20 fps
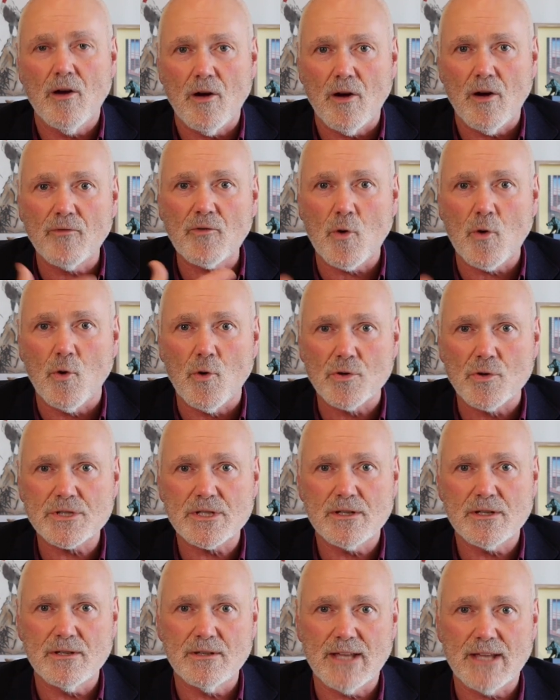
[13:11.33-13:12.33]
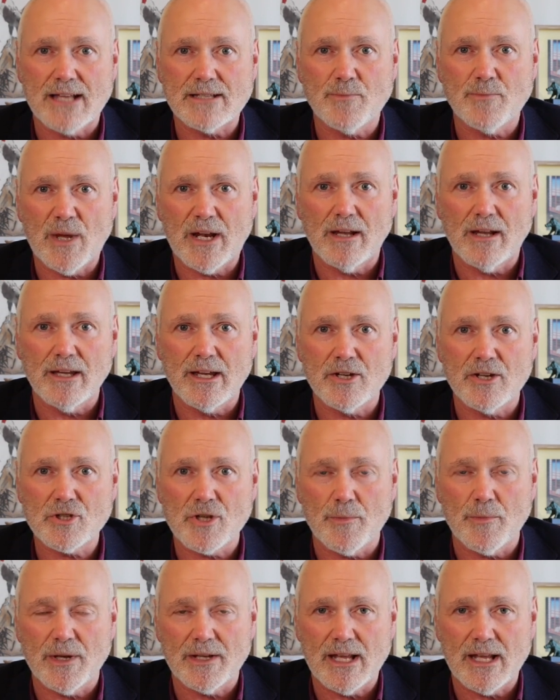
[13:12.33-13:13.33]
of course, that's better
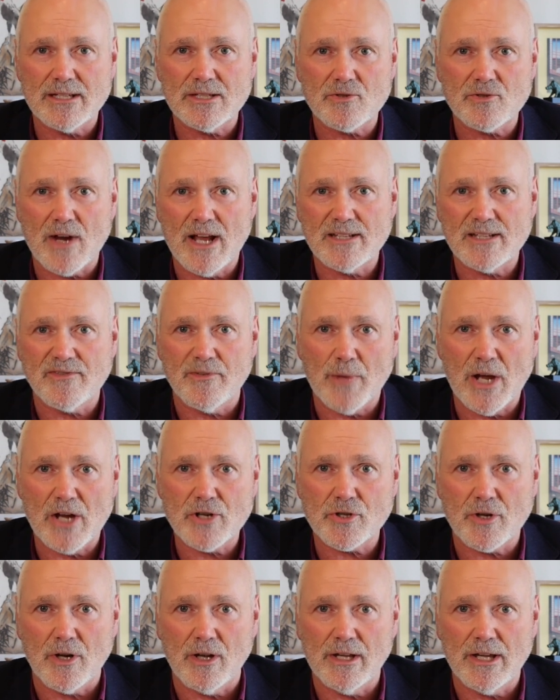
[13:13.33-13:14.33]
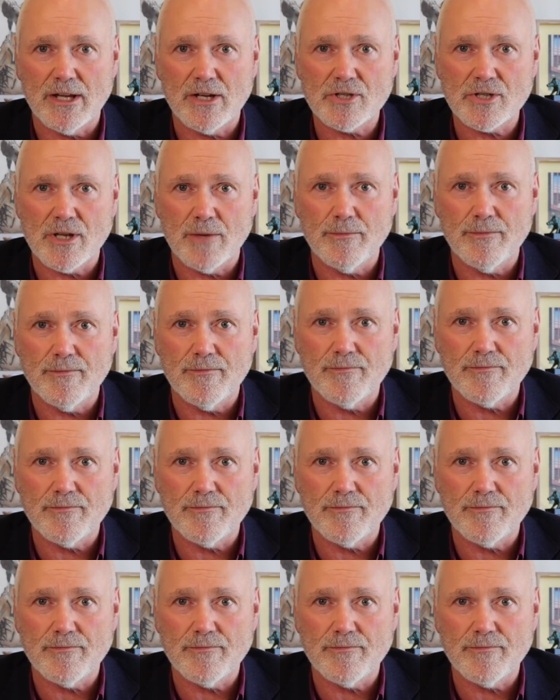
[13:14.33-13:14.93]
leadership, and that's transformational leadership.